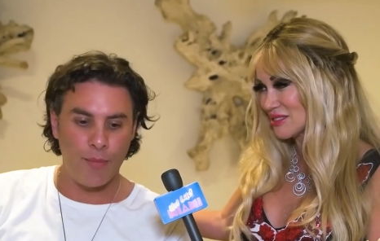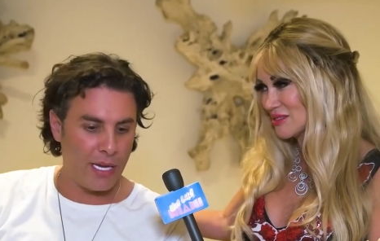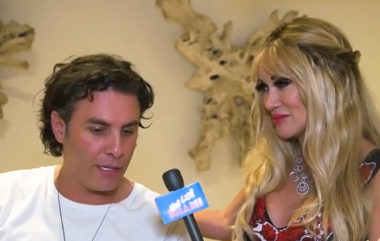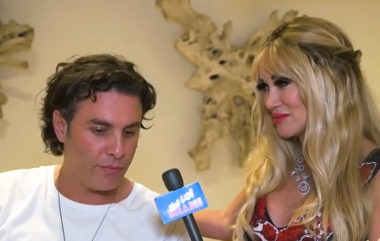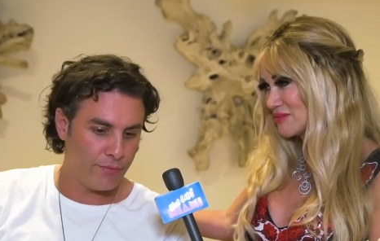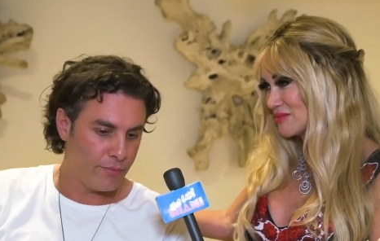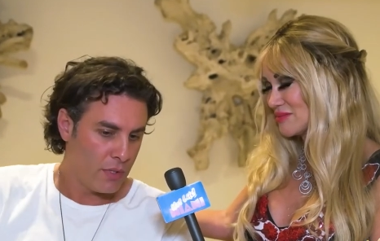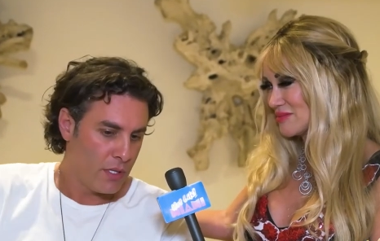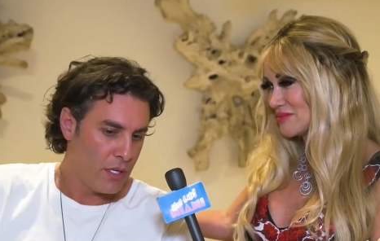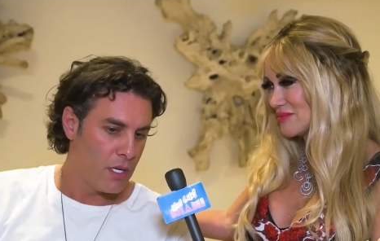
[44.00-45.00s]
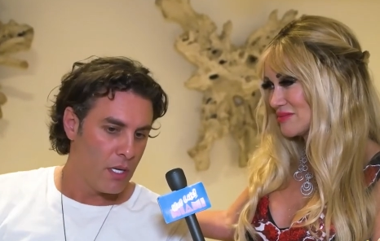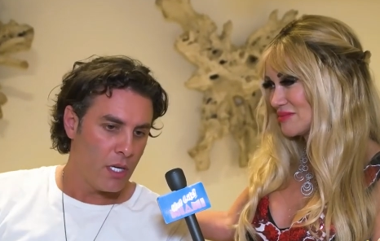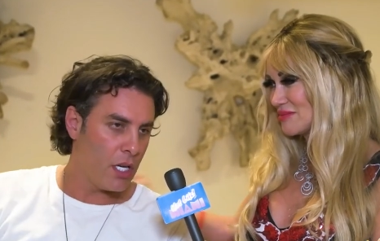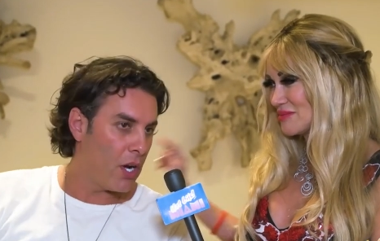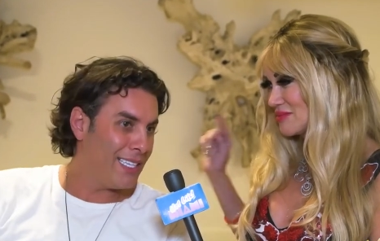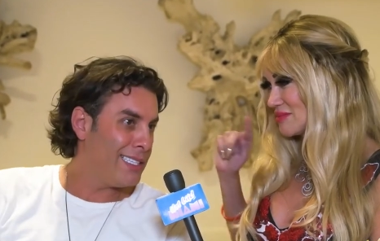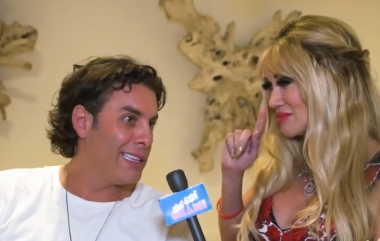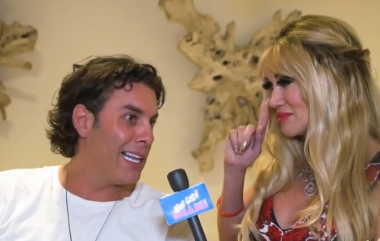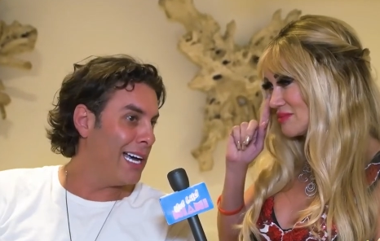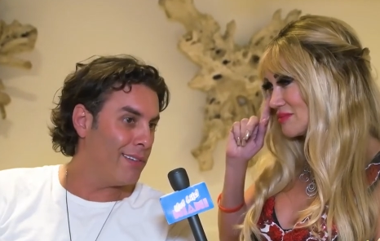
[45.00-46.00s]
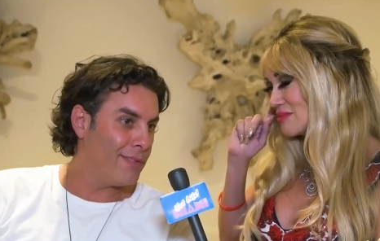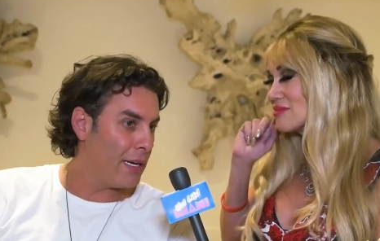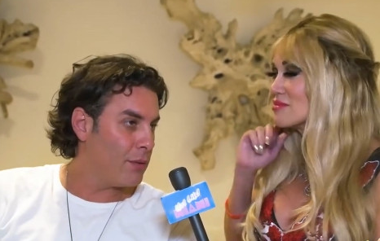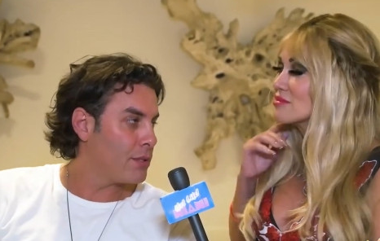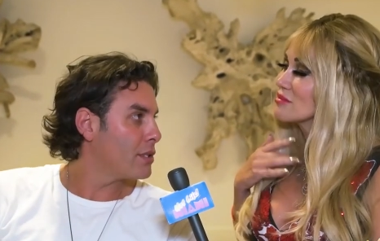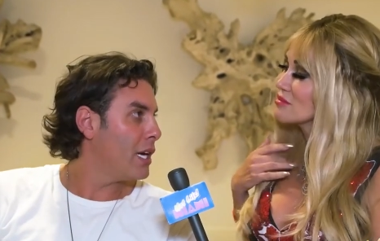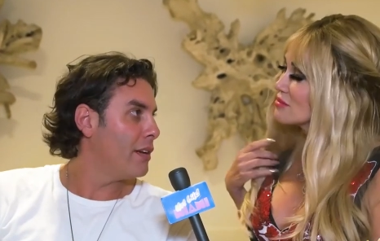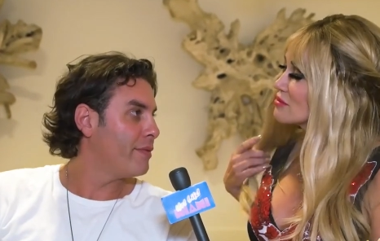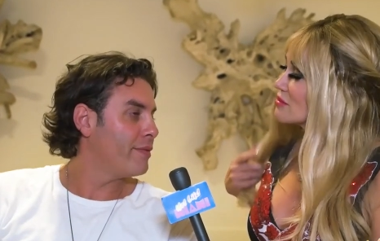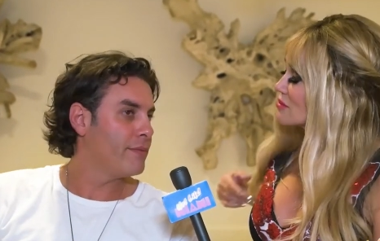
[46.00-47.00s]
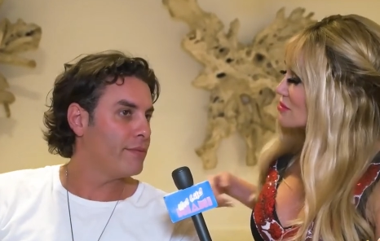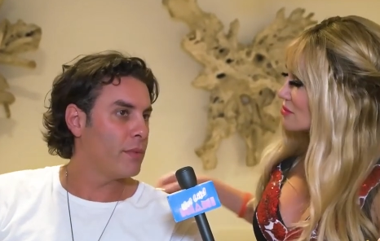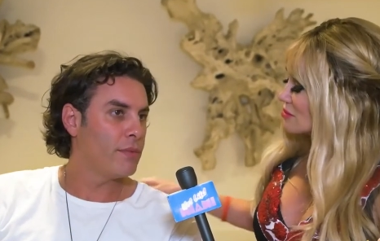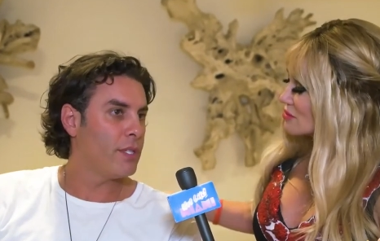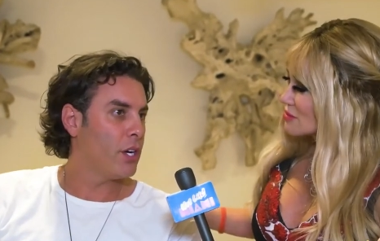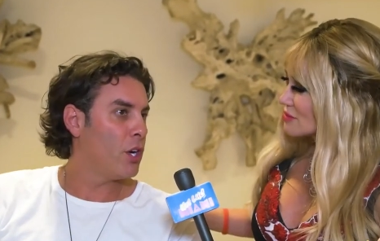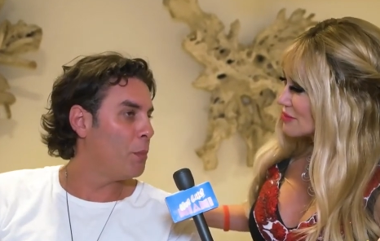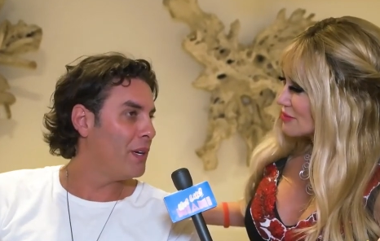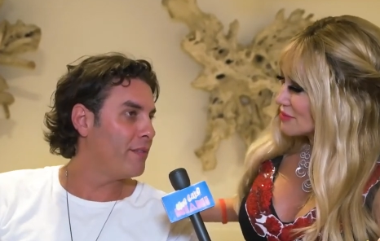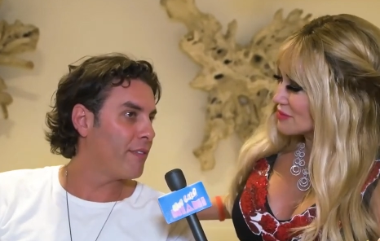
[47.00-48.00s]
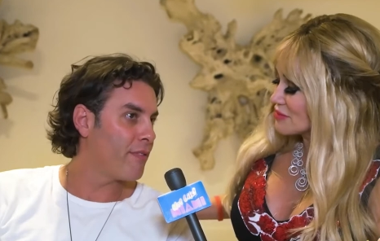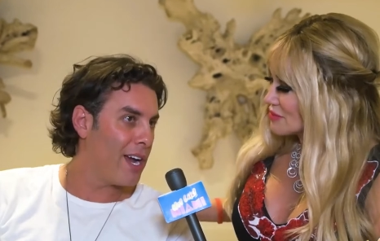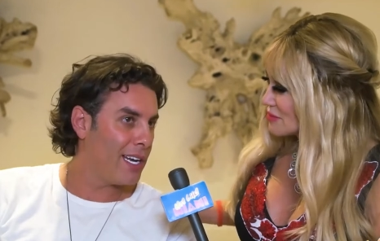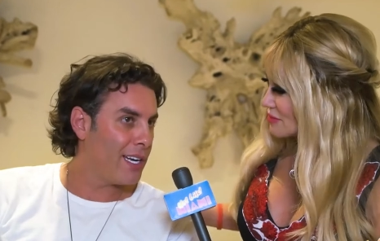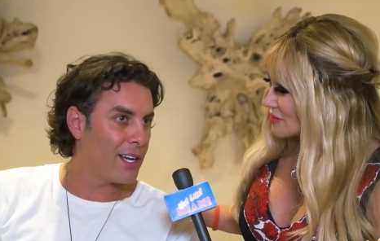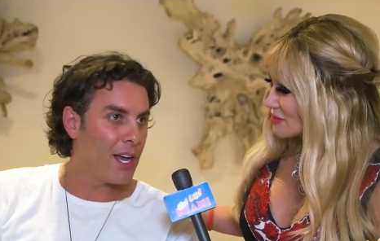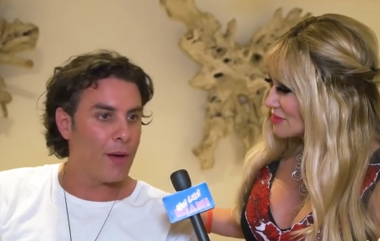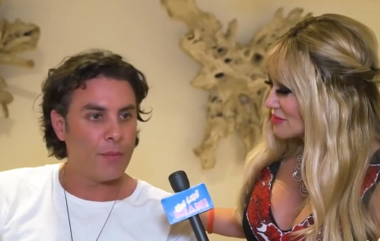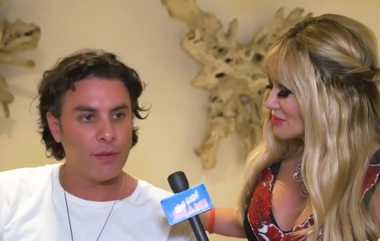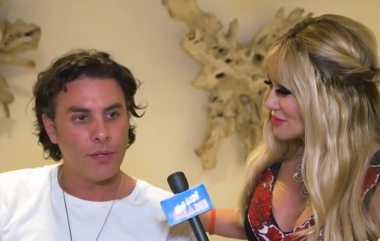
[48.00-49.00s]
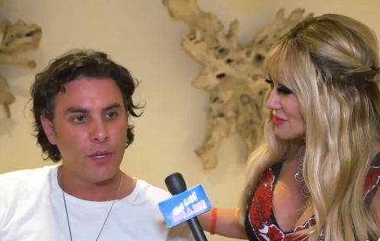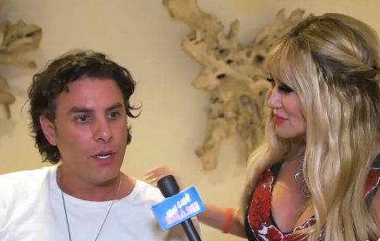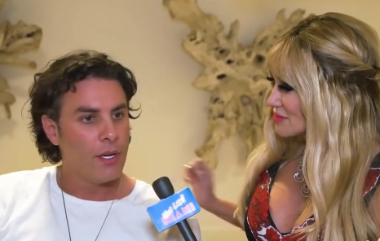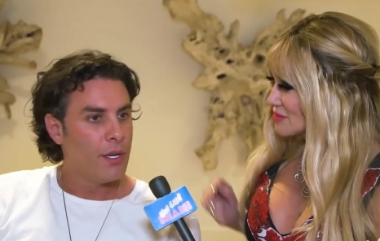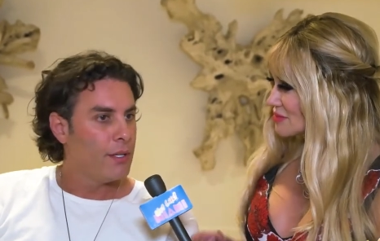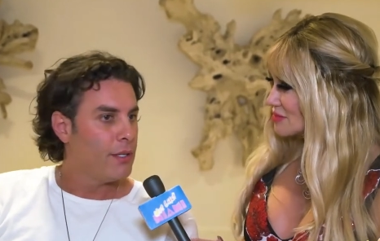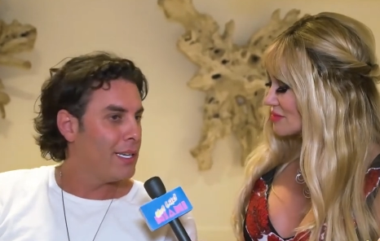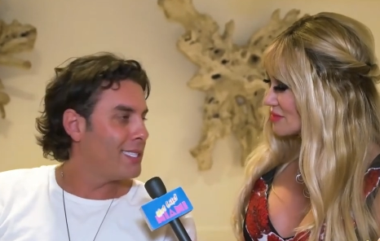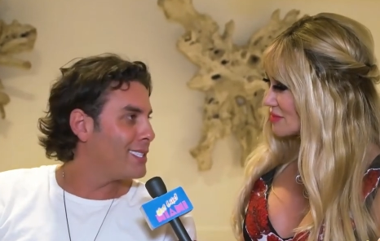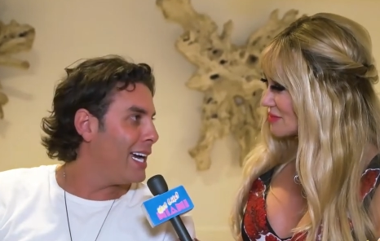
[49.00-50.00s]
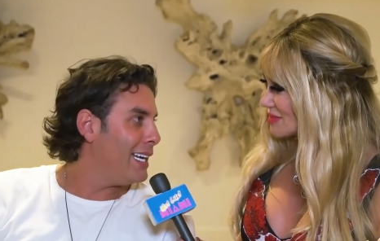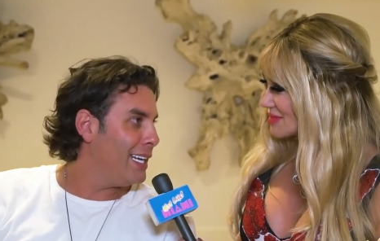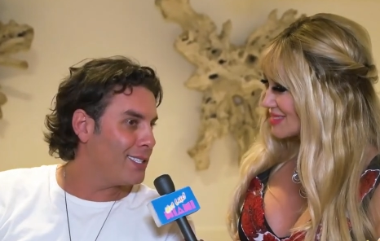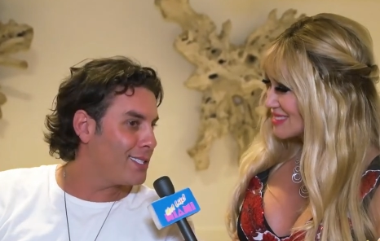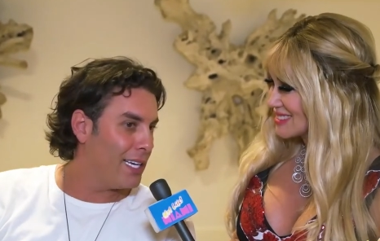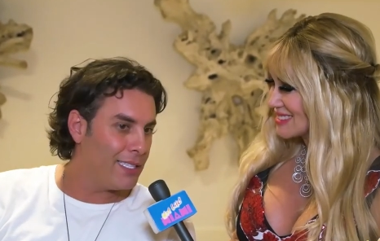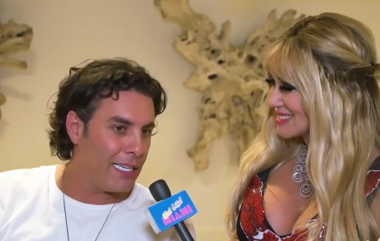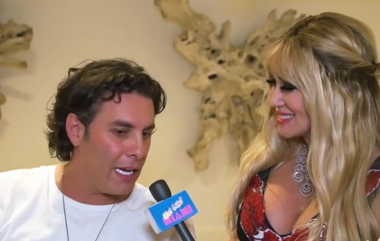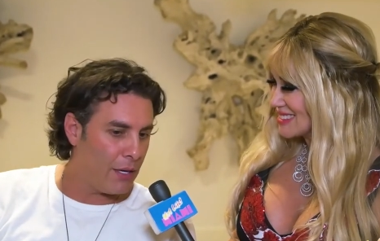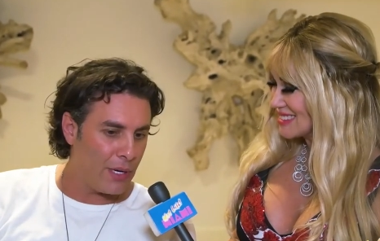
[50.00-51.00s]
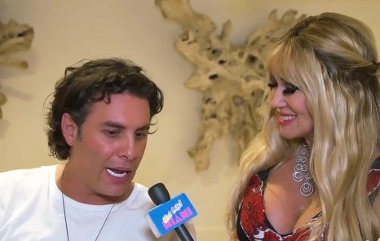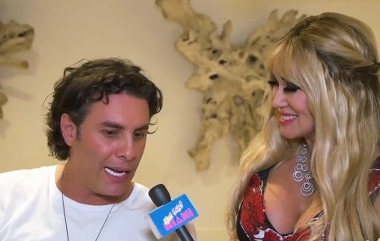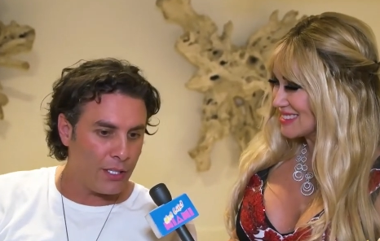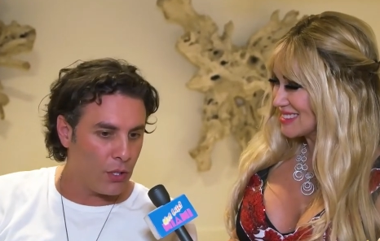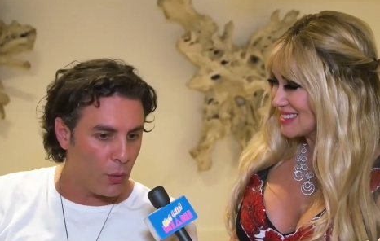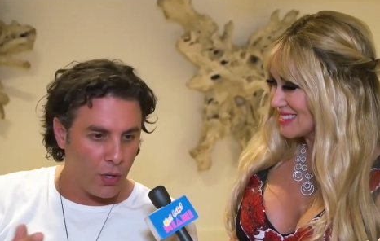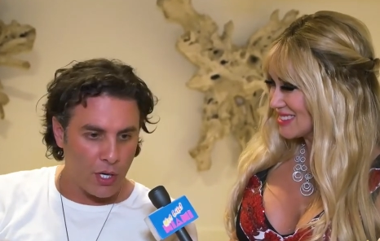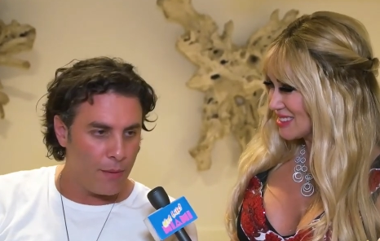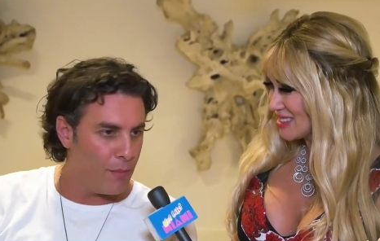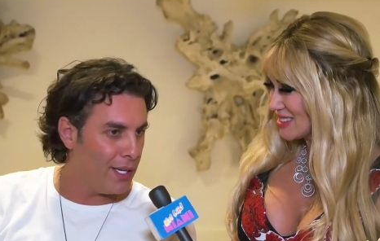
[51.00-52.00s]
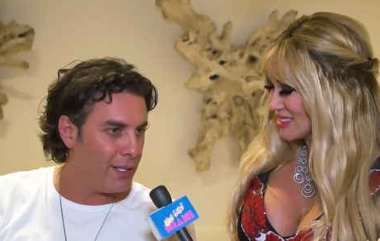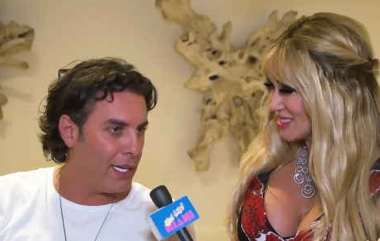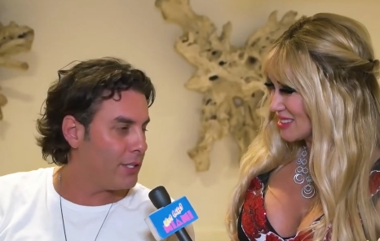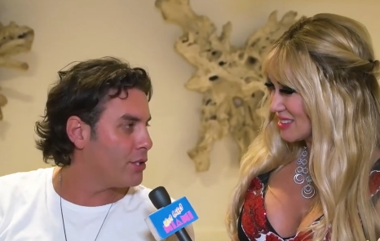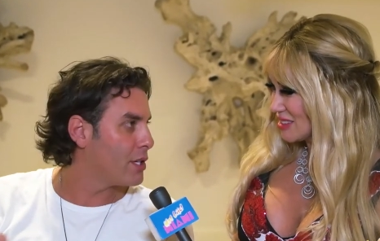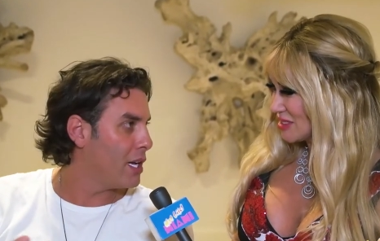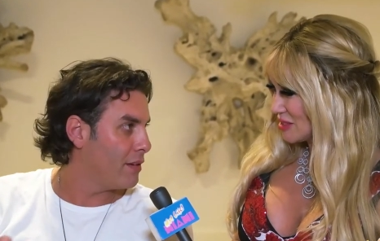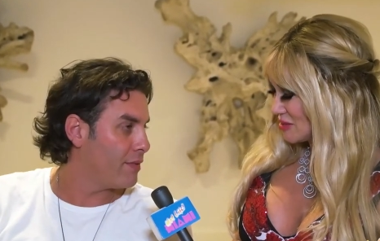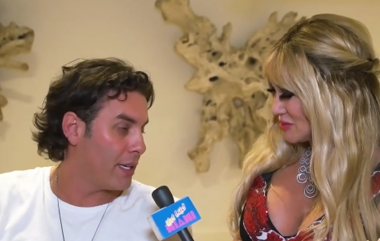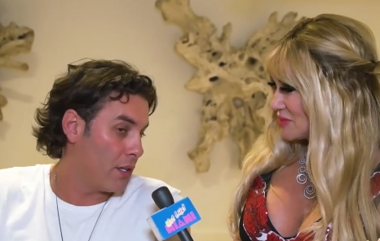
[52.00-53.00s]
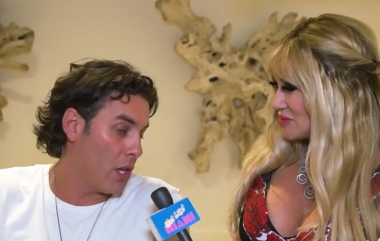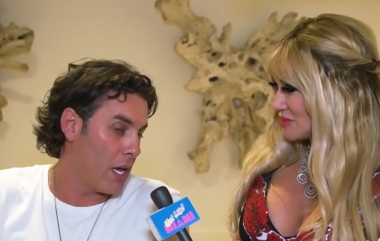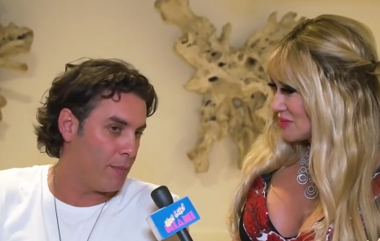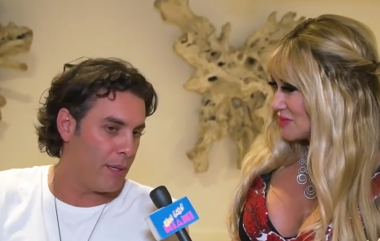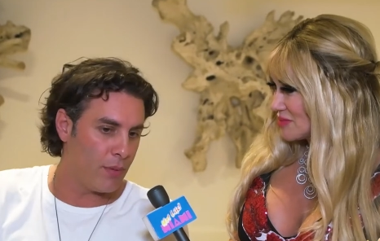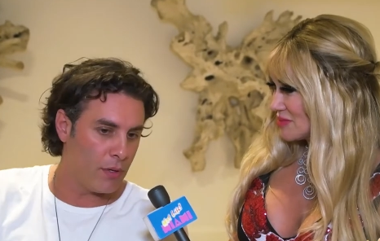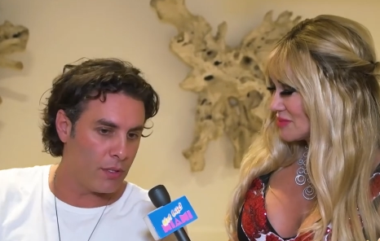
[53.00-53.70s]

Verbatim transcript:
Speaker 1: that, you know, I didn't love. And I was kind of, you know, hoping for Friday to come and anxiety on Sunday when I had to go to work on Monday, just kind of like a lot of people.